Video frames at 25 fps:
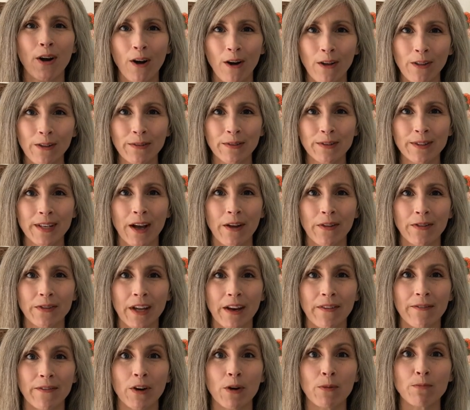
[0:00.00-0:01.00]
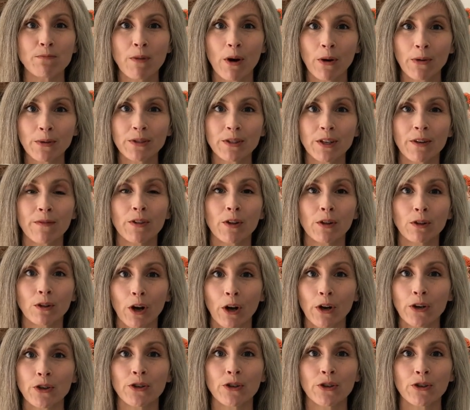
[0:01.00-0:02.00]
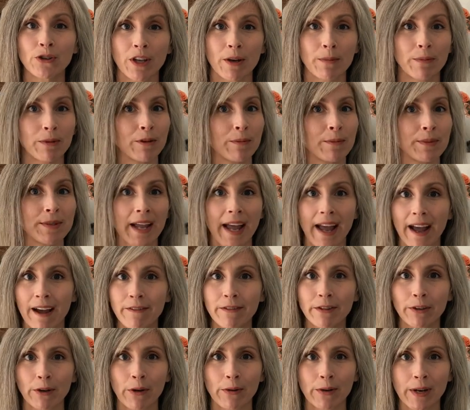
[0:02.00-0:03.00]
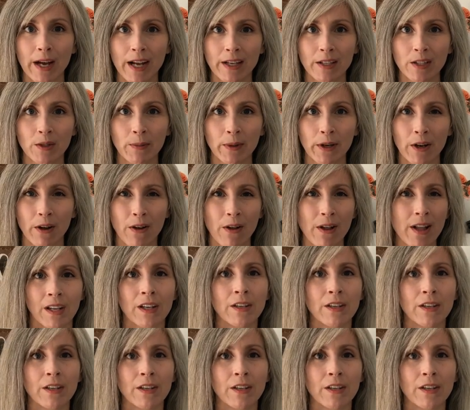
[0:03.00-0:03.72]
all of South Denver, most of the larger suburbs have their own hospital.